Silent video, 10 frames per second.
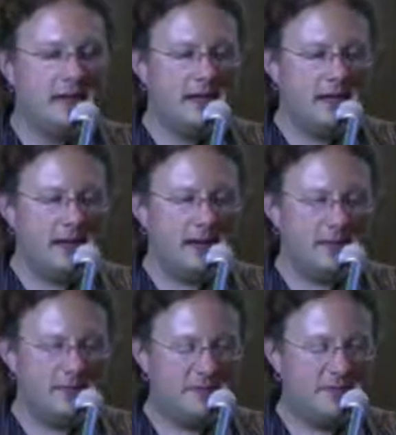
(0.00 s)

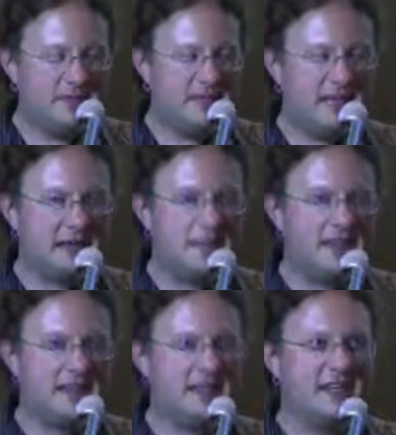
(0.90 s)
Um, this is that
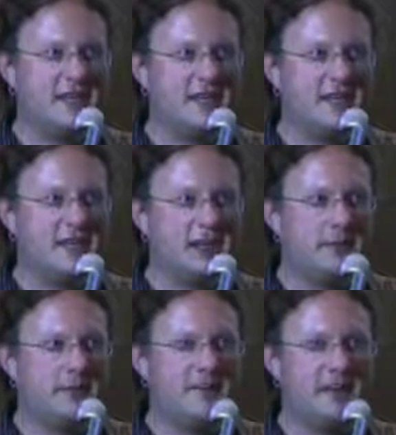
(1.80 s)
block that I showed the
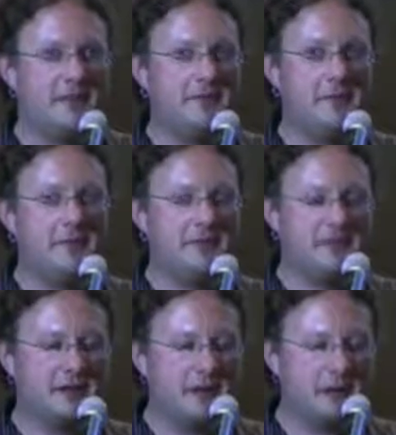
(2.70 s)
dime file for at the
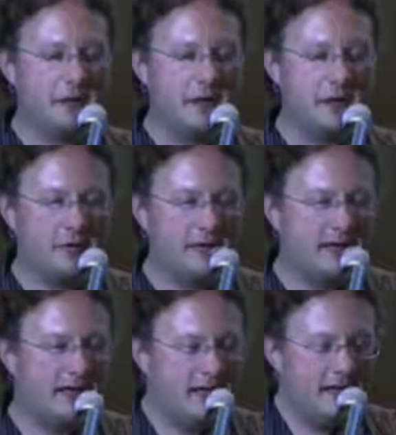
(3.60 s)
start, where
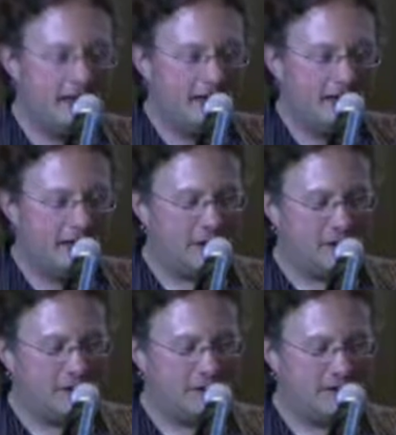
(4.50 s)
uh, you know
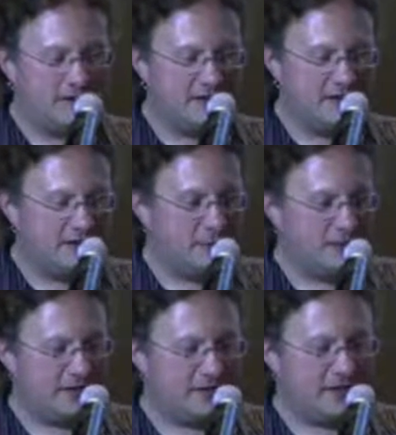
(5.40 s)
it was it
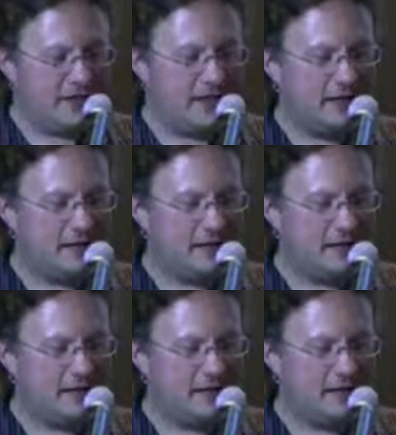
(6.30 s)
was uh,